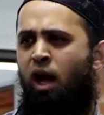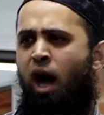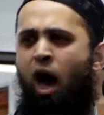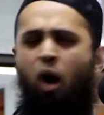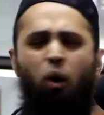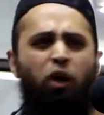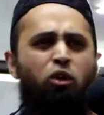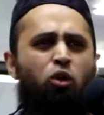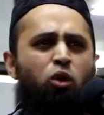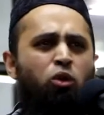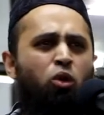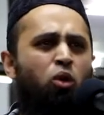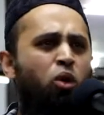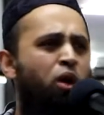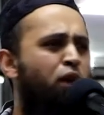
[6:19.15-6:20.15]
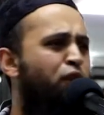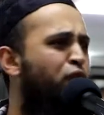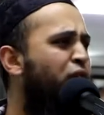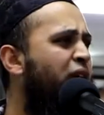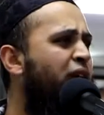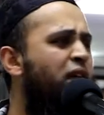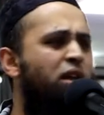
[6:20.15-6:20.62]
How are you going to
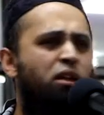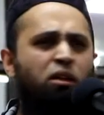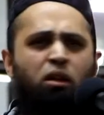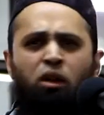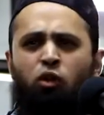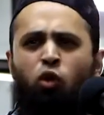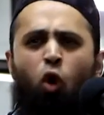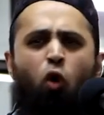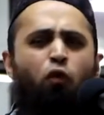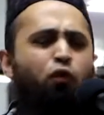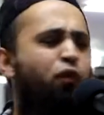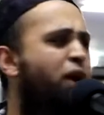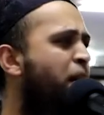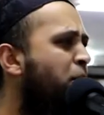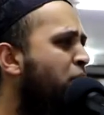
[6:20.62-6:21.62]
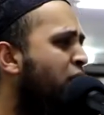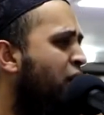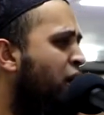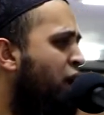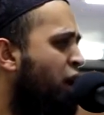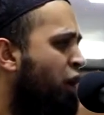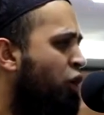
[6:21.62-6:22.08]
feel? No
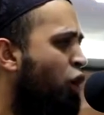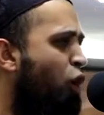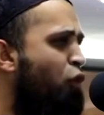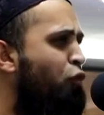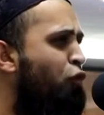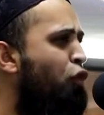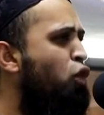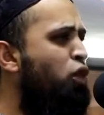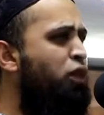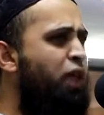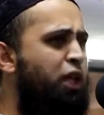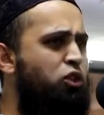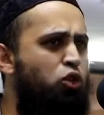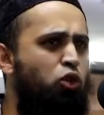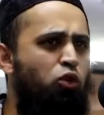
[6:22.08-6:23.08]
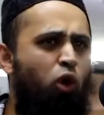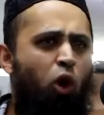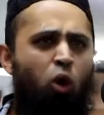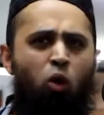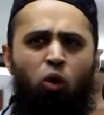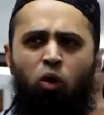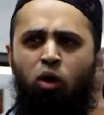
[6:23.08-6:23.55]
family, no food that you
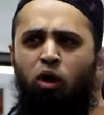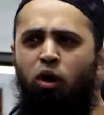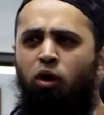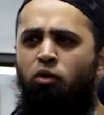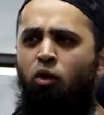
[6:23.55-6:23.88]
know,